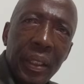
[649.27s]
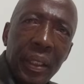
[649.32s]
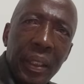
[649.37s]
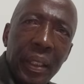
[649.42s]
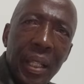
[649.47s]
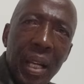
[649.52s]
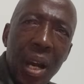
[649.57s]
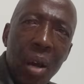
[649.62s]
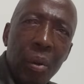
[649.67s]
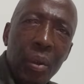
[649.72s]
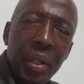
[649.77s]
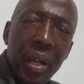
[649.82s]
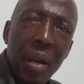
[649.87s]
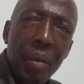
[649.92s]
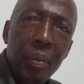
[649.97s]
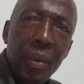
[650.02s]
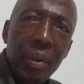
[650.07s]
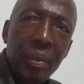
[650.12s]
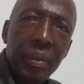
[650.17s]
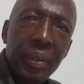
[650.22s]
The
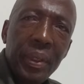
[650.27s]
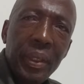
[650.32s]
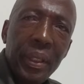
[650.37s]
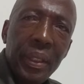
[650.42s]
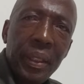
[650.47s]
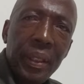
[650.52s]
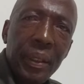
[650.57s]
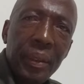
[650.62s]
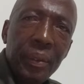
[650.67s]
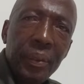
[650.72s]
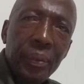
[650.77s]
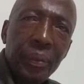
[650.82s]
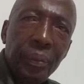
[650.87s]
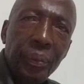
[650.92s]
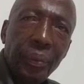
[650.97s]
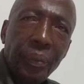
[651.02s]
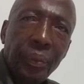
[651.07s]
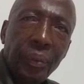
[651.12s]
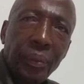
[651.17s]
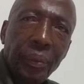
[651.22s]
outcome of the
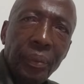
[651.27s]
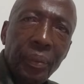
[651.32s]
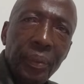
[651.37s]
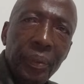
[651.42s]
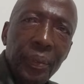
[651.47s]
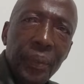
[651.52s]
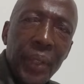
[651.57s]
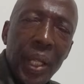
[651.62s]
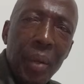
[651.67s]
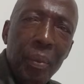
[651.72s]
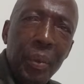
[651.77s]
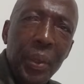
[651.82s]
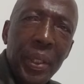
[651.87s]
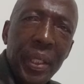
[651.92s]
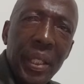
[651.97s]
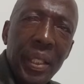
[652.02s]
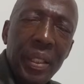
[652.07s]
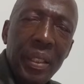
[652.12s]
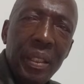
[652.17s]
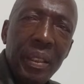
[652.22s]

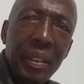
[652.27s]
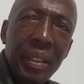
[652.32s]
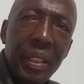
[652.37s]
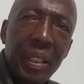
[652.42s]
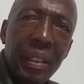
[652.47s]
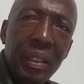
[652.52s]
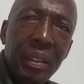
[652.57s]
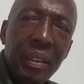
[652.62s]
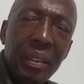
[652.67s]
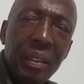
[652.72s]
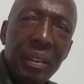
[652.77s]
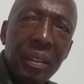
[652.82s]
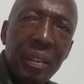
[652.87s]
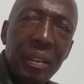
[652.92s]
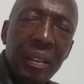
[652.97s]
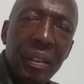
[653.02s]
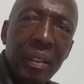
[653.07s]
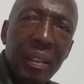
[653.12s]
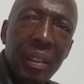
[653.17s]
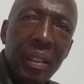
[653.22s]
application that
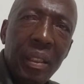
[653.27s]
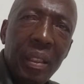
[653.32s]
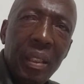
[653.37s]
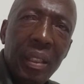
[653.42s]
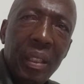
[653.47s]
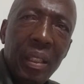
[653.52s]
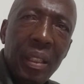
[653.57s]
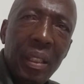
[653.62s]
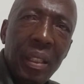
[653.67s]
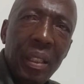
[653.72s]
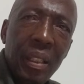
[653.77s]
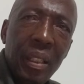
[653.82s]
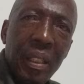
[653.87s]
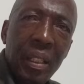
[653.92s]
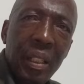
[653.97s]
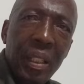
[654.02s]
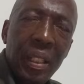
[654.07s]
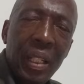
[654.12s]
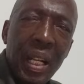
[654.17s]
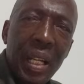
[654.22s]

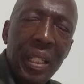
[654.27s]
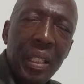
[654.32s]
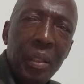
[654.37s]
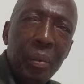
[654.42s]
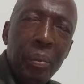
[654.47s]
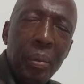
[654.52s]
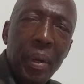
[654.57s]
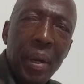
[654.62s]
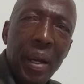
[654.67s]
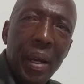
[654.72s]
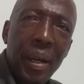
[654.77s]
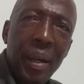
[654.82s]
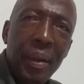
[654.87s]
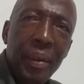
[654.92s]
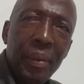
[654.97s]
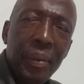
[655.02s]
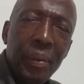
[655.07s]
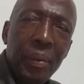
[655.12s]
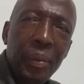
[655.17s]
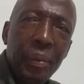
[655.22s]

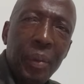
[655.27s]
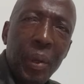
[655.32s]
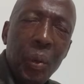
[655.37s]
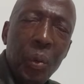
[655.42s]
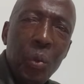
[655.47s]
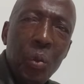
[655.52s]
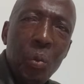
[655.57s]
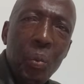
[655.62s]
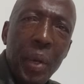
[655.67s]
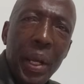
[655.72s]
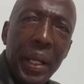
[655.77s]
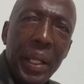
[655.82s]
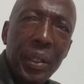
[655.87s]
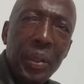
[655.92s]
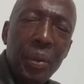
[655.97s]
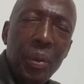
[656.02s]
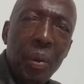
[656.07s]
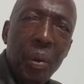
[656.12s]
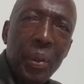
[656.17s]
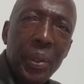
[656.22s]
Nandipa Maguduman
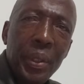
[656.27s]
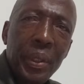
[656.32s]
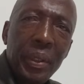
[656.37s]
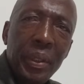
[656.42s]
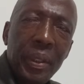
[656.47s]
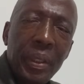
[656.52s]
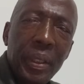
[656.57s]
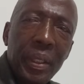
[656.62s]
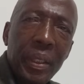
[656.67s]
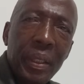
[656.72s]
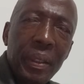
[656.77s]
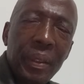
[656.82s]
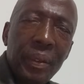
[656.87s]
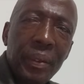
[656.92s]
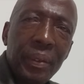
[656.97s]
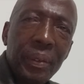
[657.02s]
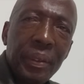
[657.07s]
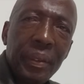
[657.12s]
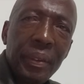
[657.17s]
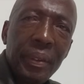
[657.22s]
has launched in the
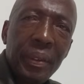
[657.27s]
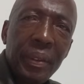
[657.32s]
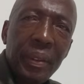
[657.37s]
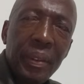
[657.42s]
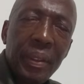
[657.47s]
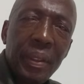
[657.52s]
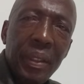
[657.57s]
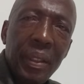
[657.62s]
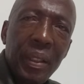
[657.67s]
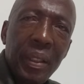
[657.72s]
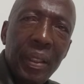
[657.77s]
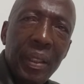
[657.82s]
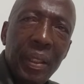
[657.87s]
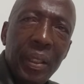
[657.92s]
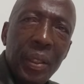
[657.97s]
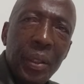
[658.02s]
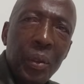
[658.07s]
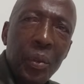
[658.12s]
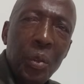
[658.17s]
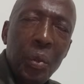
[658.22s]

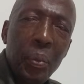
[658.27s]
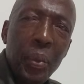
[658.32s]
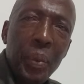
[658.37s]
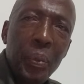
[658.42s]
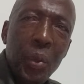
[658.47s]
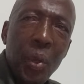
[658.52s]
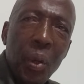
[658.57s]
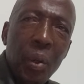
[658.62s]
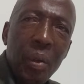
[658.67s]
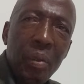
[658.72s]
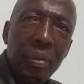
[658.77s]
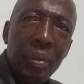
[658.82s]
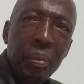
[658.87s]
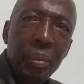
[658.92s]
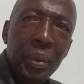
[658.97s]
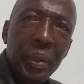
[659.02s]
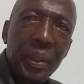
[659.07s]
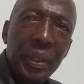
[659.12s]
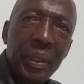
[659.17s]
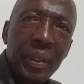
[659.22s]
Supreme Court of
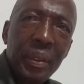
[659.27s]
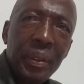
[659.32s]
Appeal.